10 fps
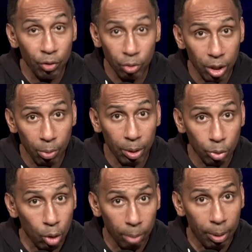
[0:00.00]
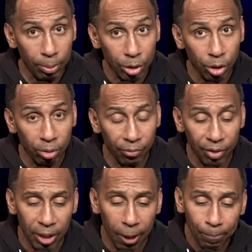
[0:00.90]
You'll see what I'm talking about when I show you the
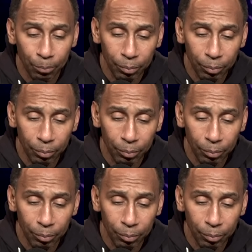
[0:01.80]
video.